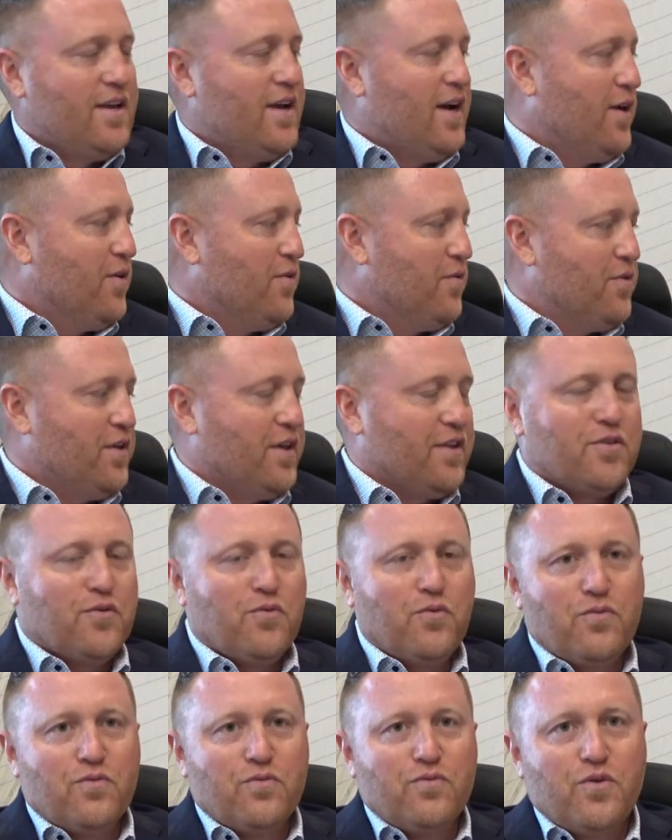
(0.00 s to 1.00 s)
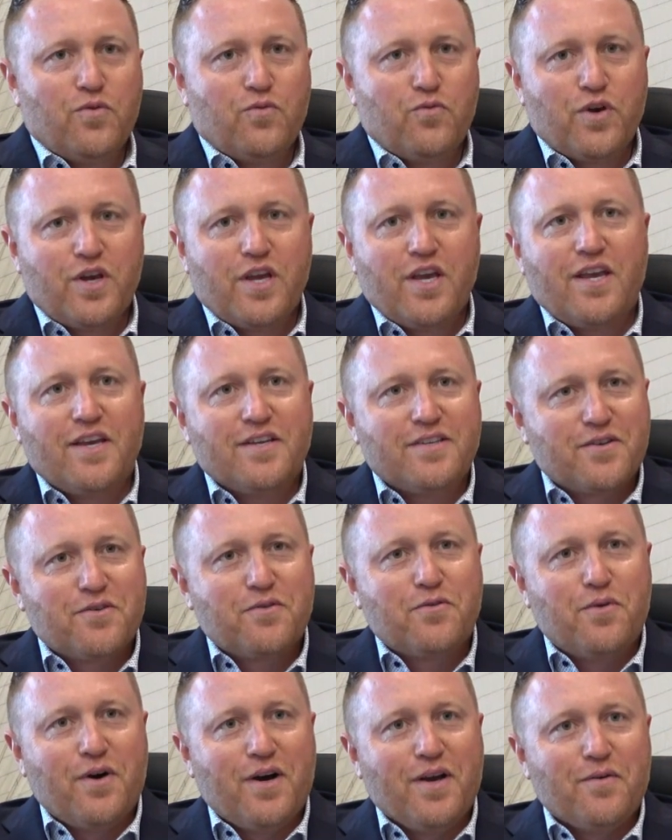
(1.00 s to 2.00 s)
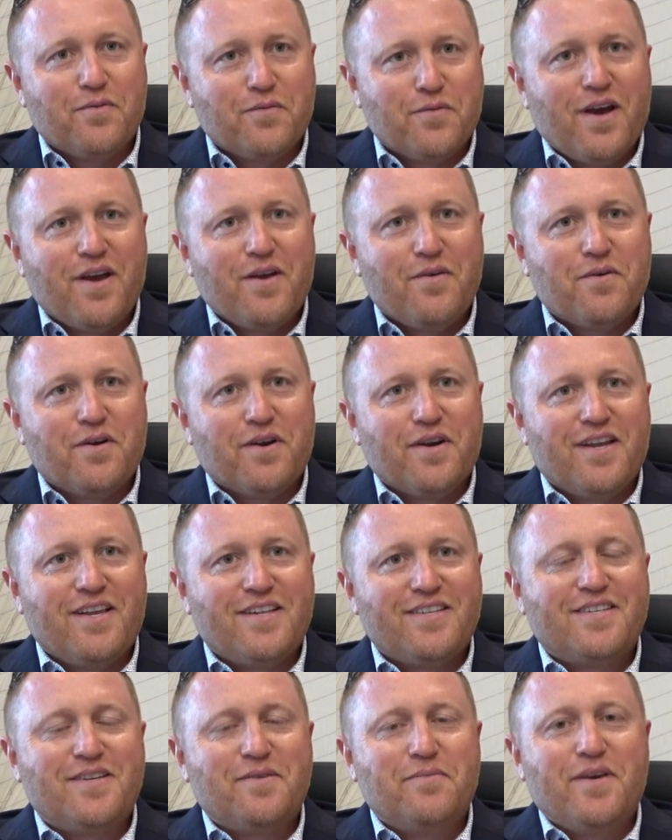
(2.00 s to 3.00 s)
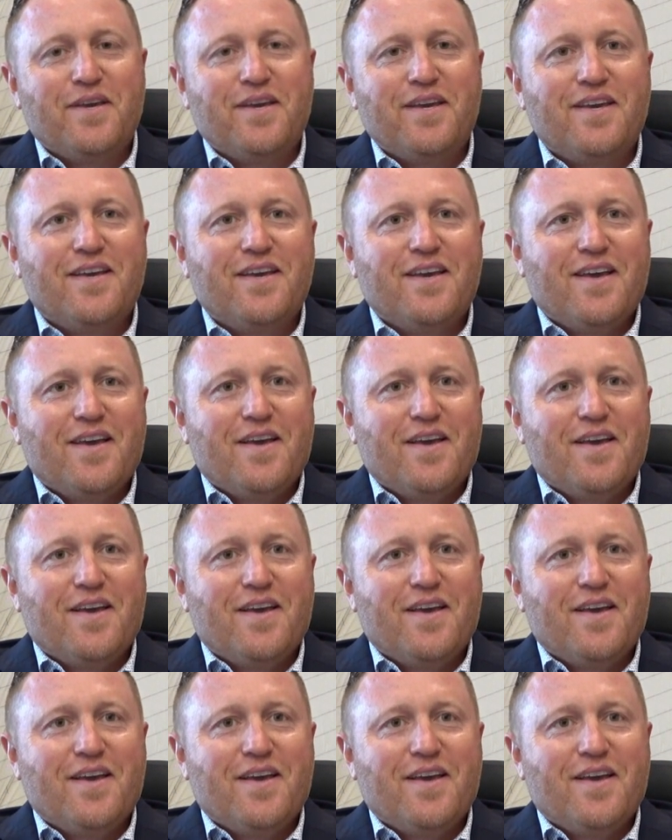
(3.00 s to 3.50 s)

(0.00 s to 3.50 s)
I don't think the rigging is quite right where it needs to be,